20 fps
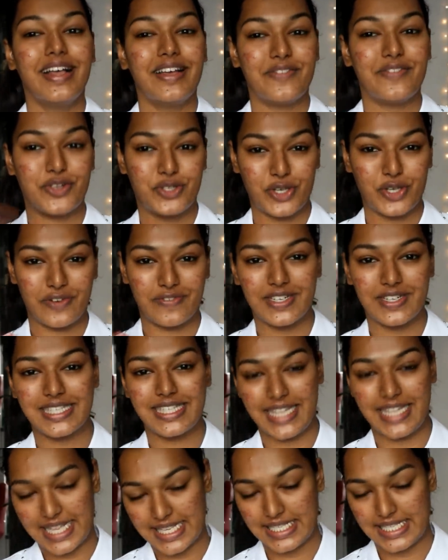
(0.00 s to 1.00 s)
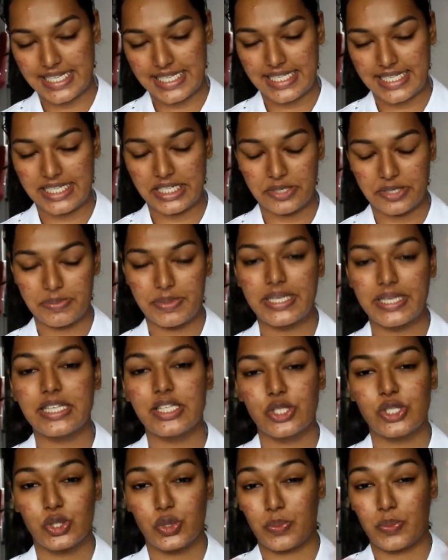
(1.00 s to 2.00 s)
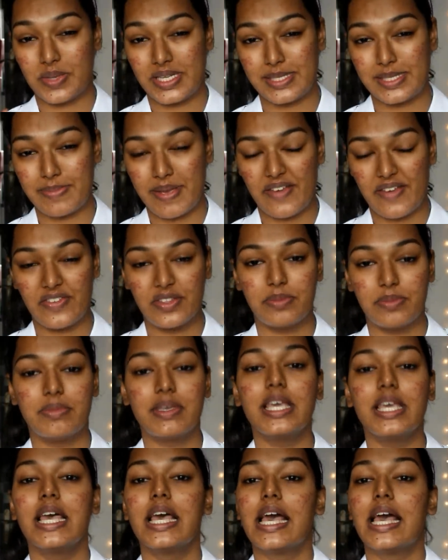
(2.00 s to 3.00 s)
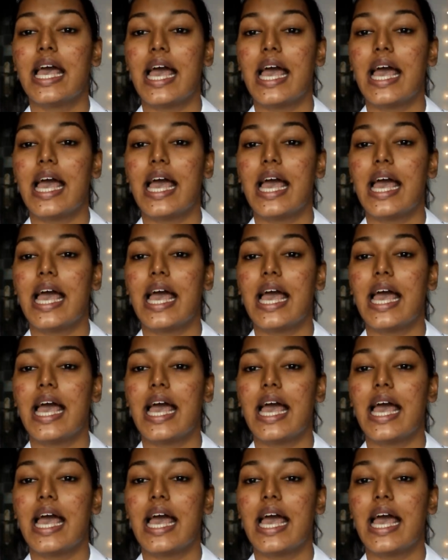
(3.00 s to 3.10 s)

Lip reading: whichever is less disturbing. So please bear with me.